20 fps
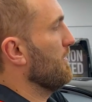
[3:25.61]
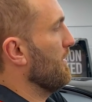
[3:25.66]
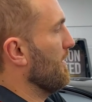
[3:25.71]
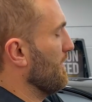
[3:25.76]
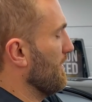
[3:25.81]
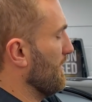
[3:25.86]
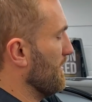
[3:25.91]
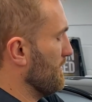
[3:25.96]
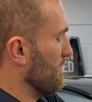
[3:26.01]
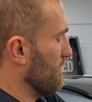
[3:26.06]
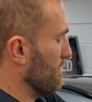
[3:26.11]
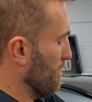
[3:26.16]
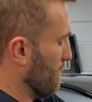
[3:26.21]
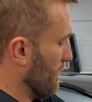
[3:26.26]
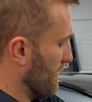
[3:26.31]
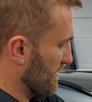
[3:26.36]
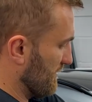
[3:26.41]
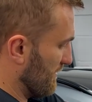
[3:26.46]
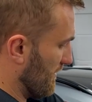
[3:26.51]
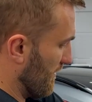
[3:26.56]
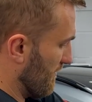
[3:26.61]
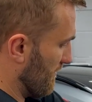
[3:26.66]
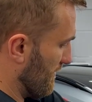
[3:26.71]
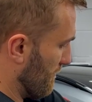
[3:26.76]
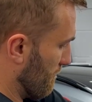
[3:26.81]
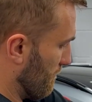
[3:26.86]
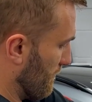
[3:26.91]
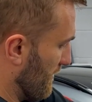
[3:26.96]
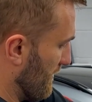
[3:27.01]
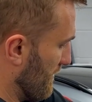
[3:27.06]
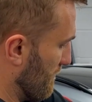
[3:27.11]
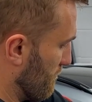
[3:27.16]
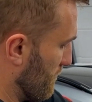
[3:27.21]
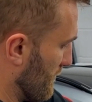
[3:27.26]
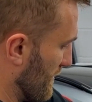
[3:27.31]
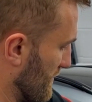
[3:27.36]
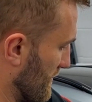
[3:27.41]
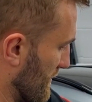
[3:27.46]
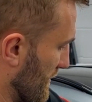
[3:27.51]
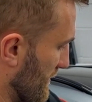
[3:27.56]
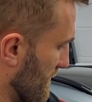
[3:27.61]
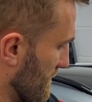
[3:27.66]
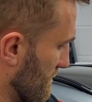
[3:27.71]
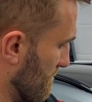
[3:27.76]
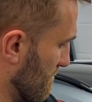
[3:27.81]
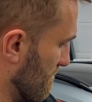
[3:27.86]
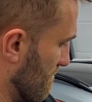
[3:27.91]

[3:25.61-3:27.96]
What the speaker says: And then by slowly applying pressure,